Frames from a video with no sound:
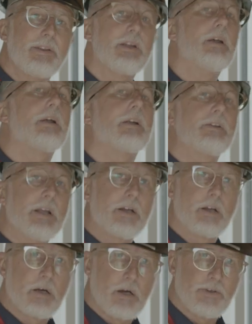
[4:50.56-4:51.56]
the
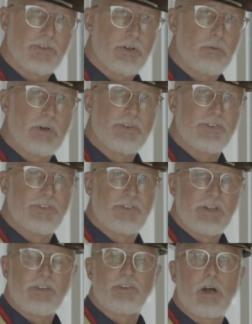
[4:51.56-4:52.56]
unintended consequences
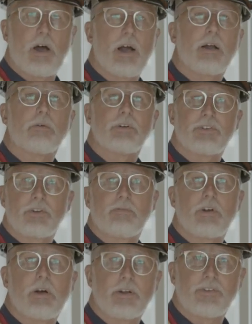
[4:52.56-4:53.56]
is a higher risk of
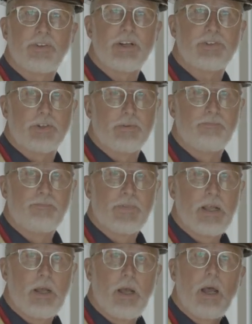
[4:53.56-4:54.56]
condensation.
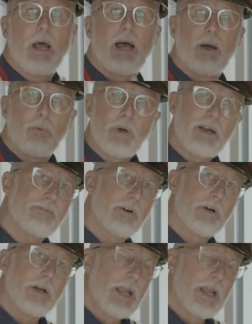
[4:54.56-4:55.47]
However,